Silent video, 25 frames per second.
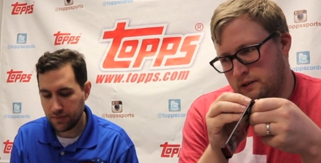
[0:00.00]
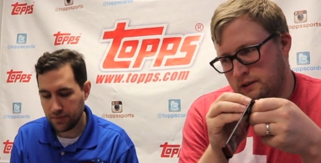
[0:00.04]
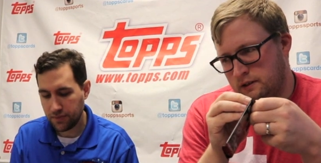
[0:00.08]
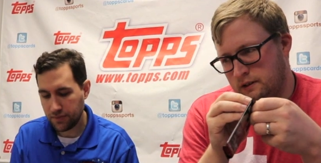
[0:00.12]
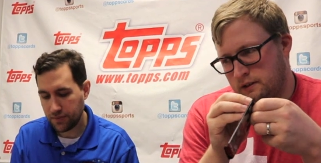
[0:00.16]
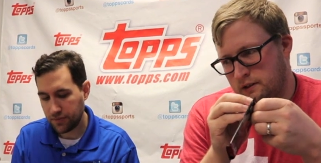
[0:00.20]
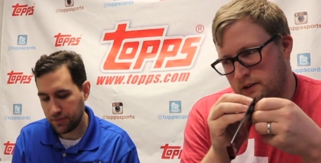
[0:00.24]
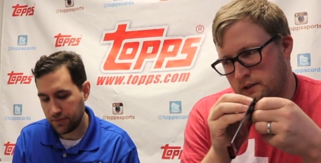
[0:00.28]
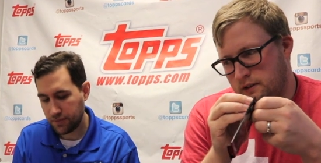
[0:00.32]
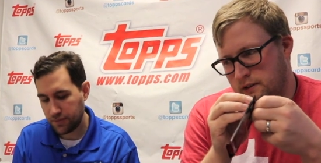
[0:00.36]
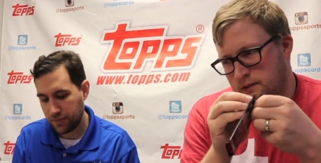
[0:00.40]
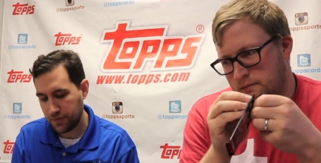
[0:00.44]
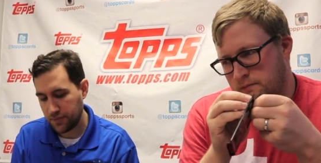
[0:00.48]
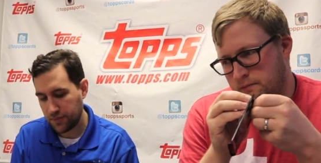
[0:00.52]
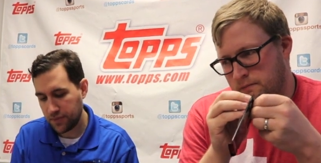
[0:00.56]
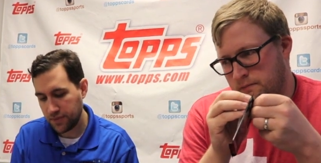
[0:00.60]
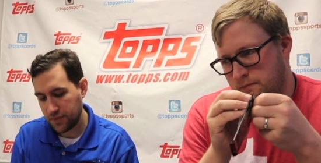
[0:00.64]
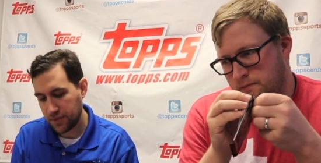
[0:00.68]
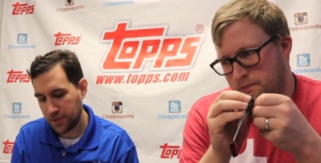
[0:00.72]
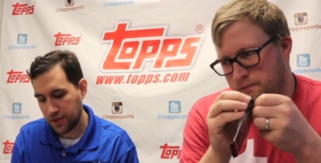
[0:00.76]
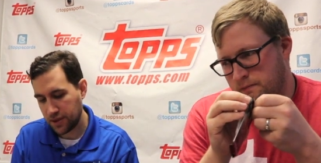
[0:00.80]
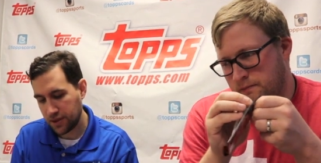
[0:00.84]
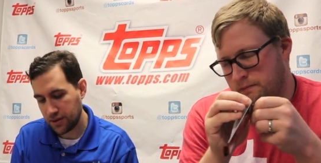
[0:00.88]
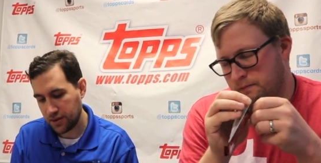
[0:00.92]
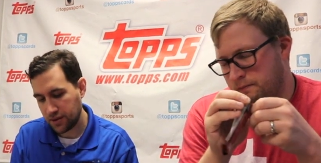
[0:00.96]

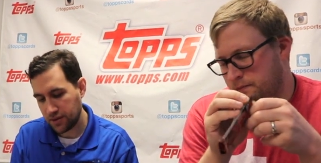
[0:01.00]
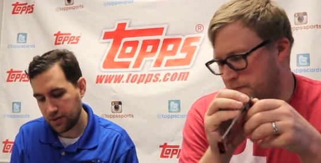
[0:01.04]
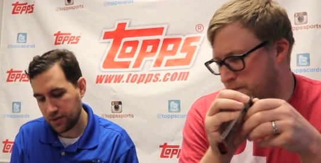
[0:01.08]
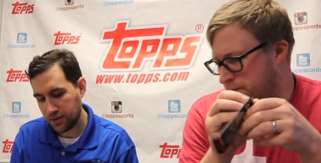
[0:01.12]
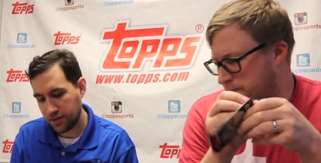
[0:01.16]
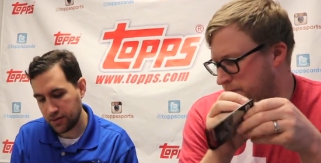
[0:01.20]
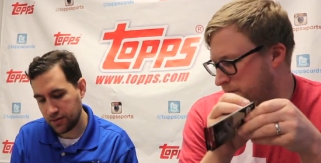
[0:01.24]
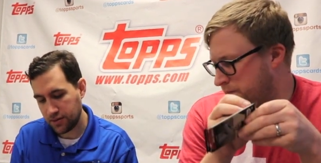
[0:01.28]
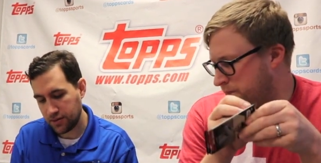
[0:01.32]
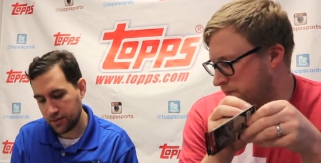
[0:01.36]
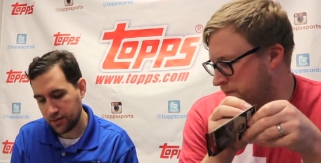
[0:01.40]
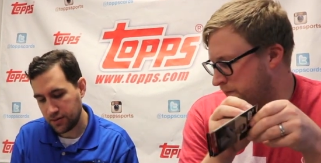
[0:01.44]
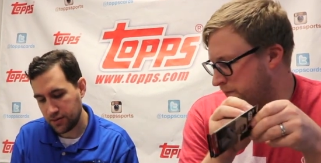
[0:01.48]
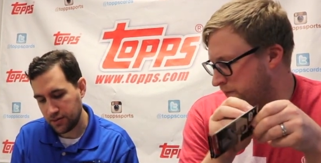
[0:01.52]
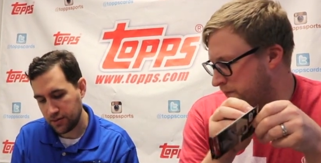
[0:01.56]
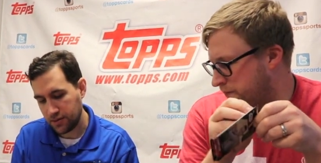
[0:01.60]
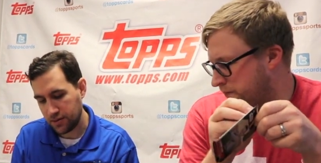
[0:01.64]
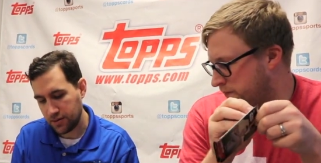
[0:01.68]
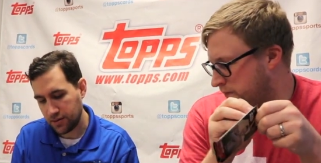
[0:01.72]
[no speech]